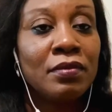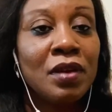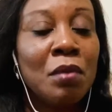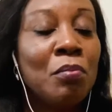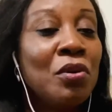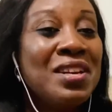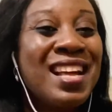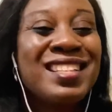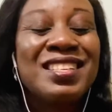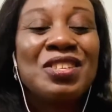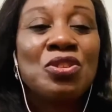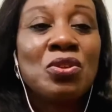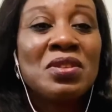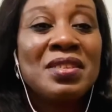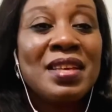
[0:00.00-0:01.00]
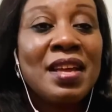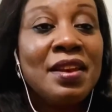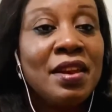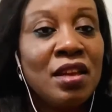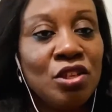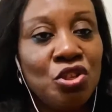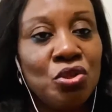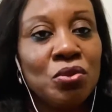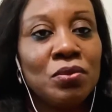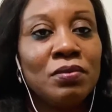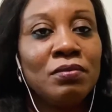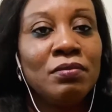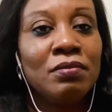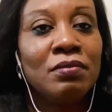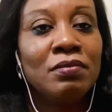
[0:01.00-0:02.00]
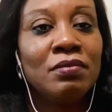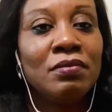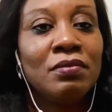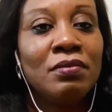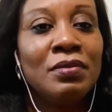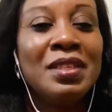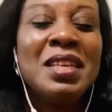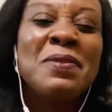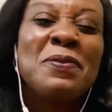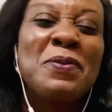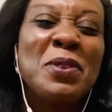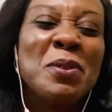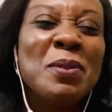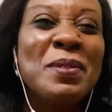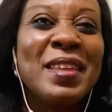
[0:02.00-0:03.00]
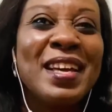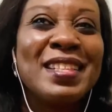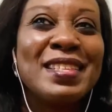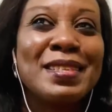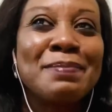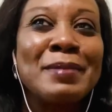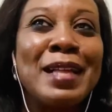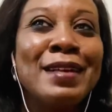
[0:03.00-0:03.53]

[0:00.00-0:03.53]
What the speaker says: But that is just their nature. They feel that